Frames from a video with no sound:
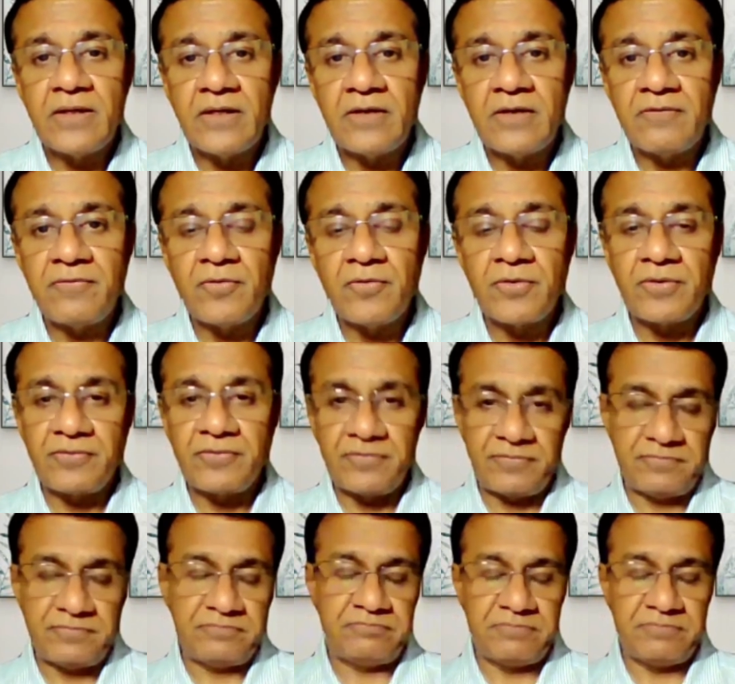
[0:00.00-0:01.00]
for
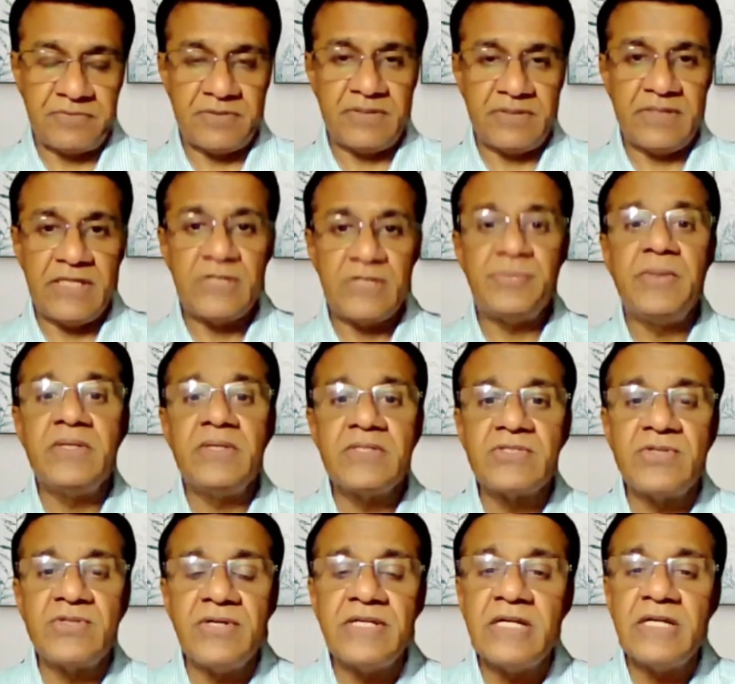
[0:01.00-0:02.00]
experienced
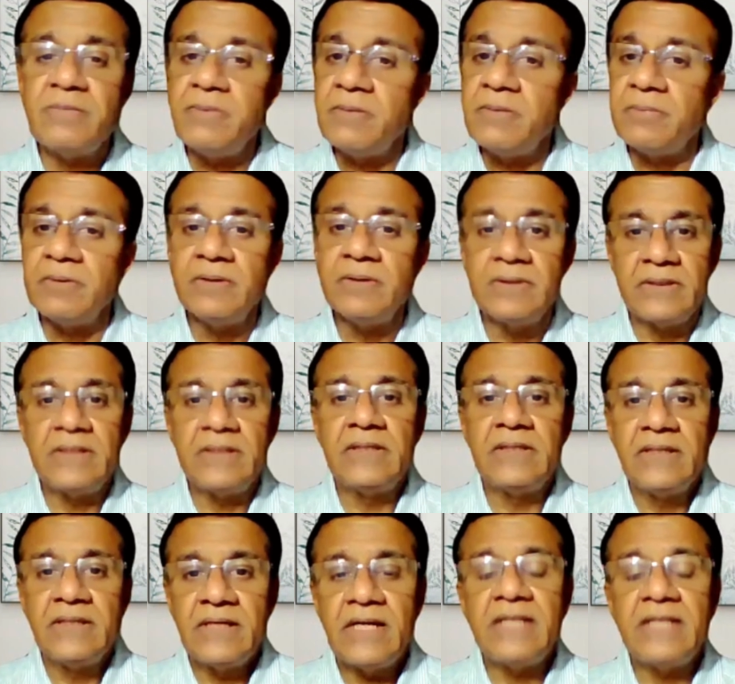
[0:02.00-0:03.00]
retail people.
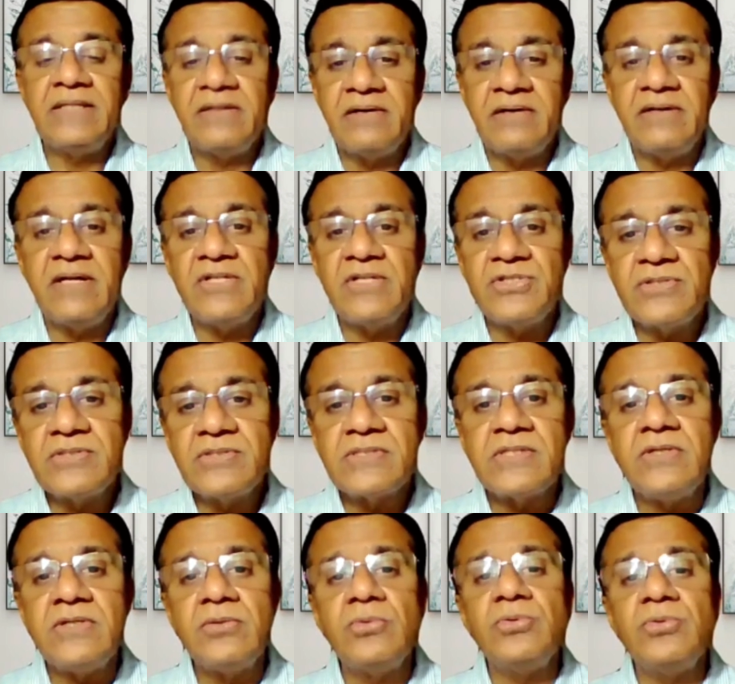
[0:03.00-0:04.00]
I think retention is a
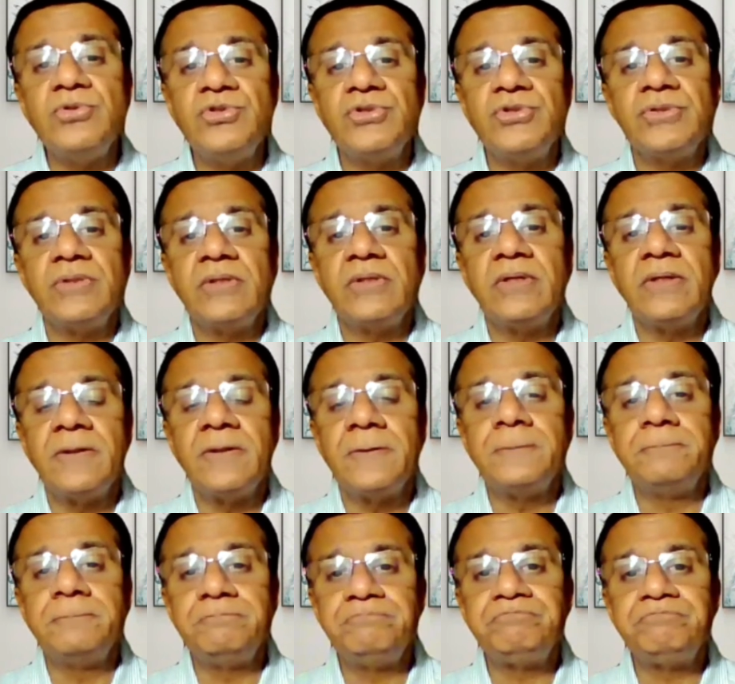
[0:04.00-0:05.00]
huge
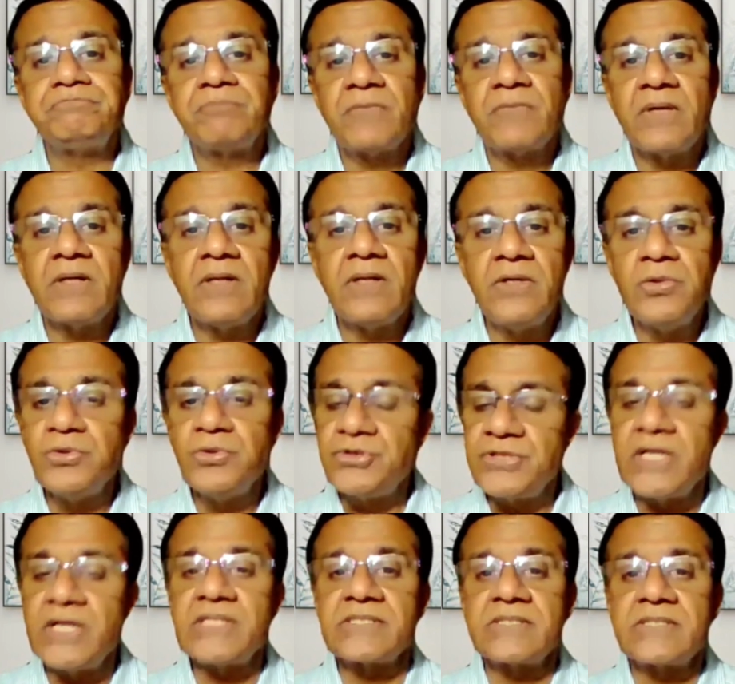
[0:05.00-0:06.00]

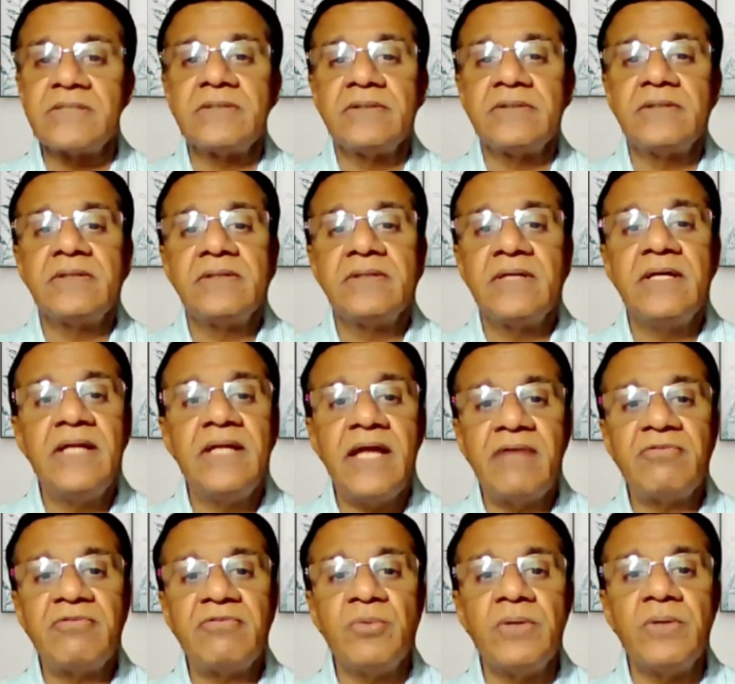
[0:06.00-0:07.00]
task that they have
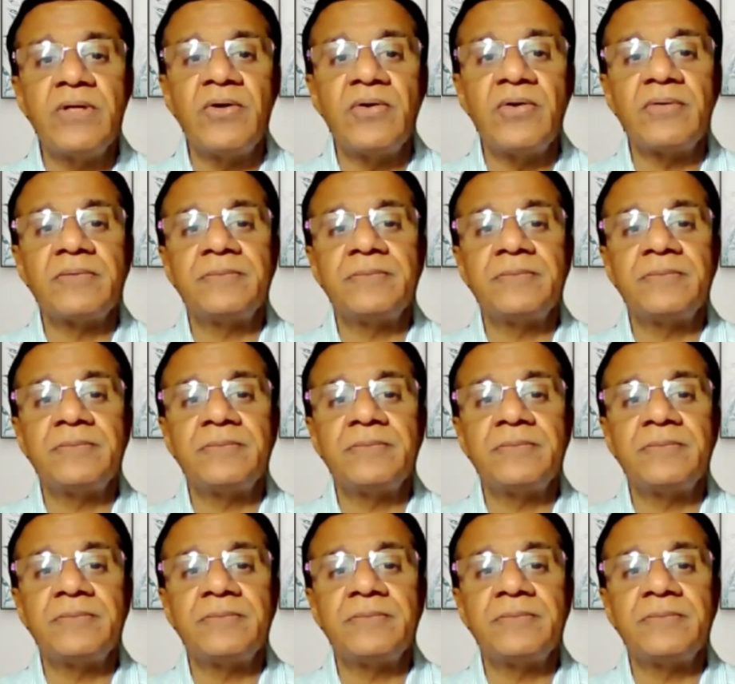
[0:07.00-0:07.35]
to work on.